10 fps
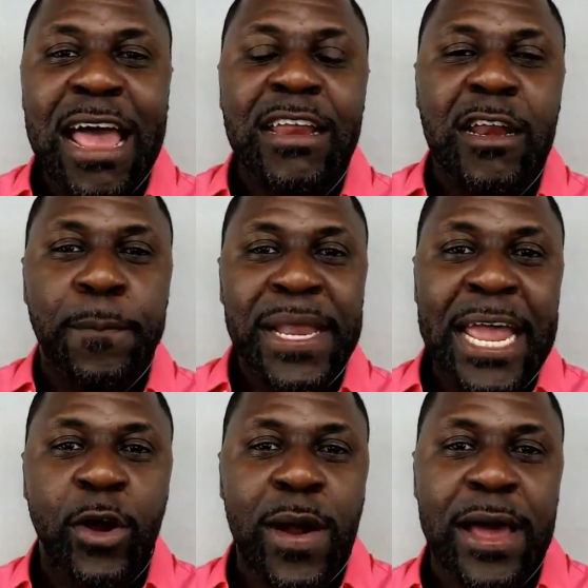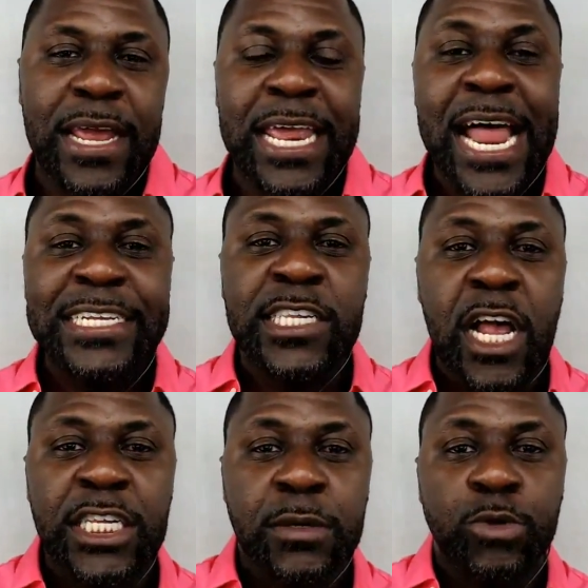in the playground and I saw
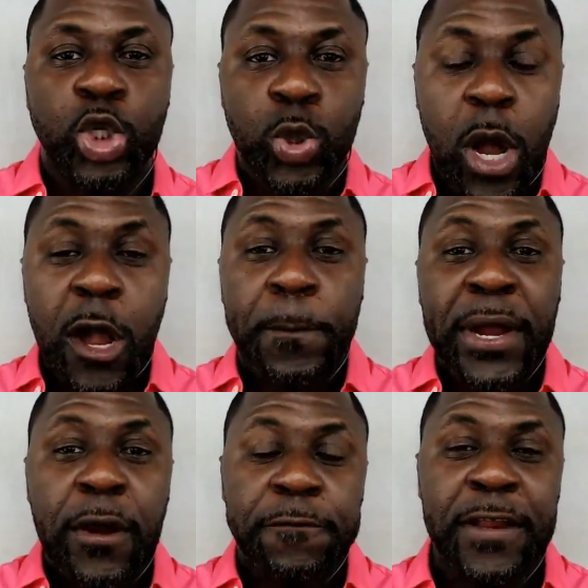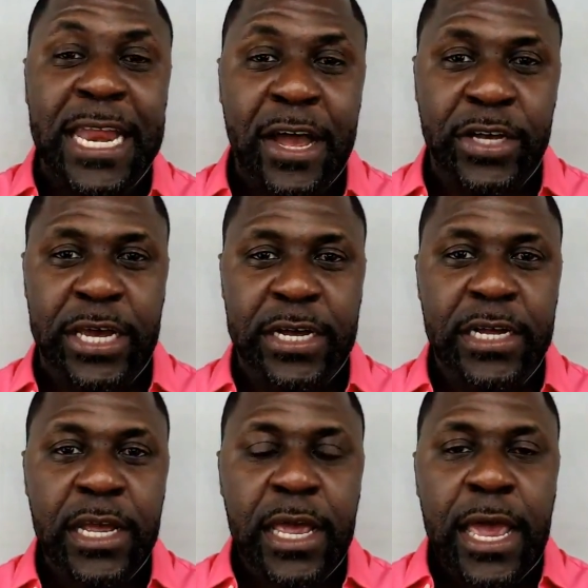some drug paraphernalia.
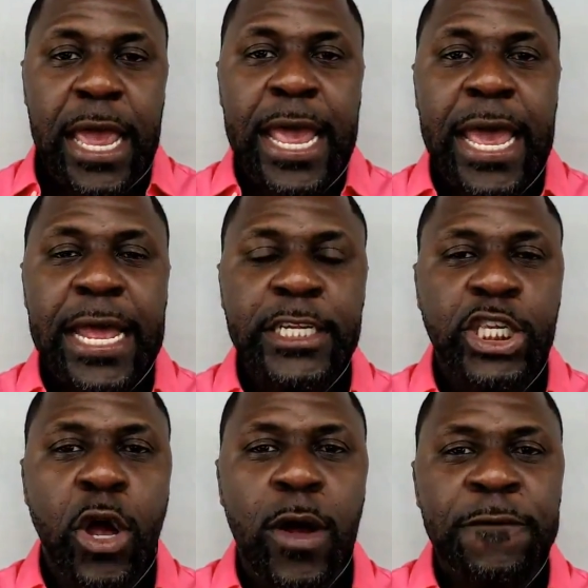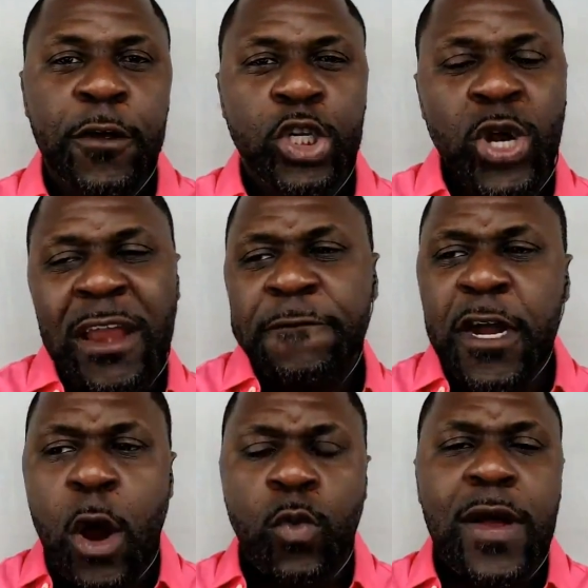And so if you're trying to figure
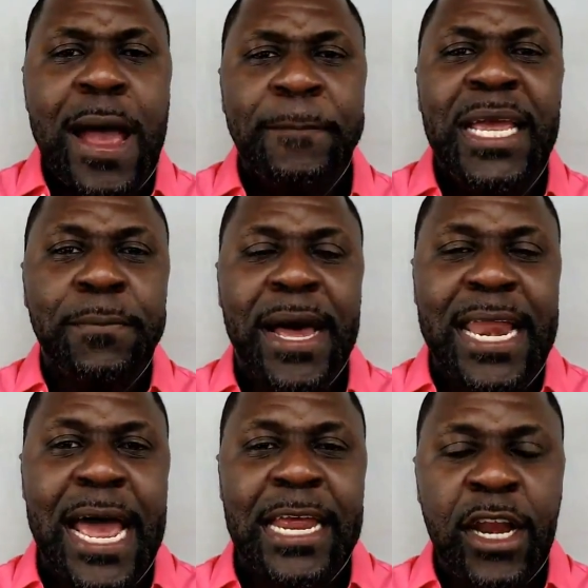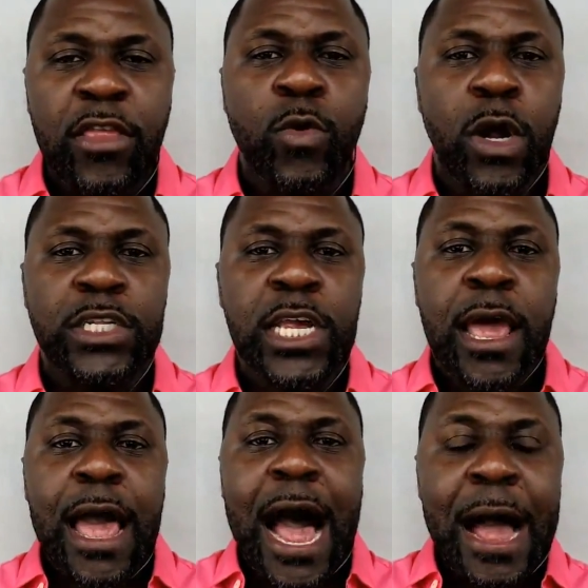out what I mean by that, in other words,
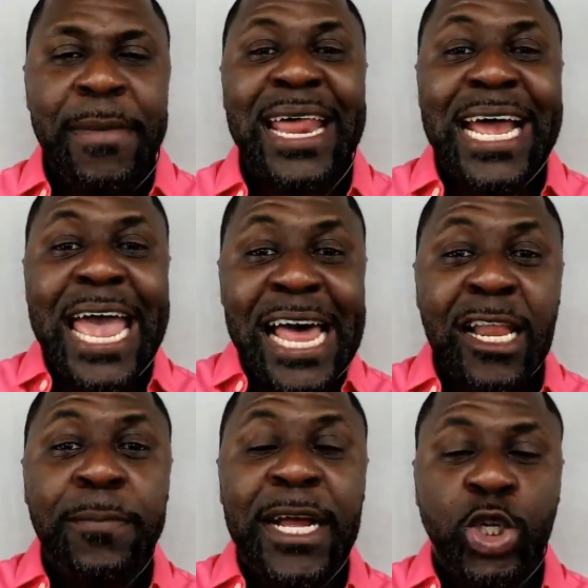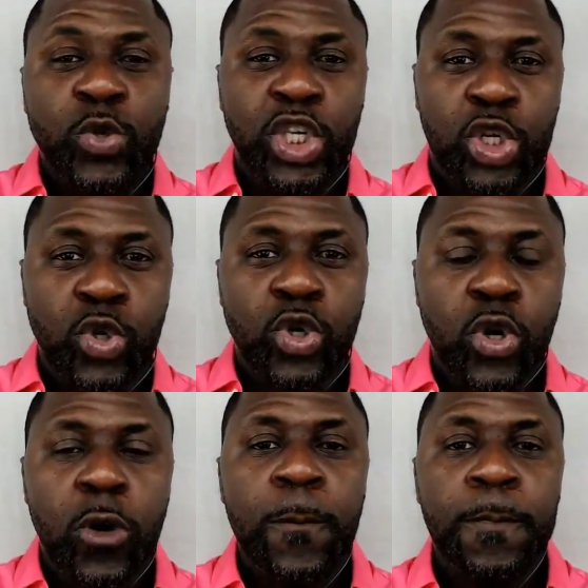I'm at an elementary school.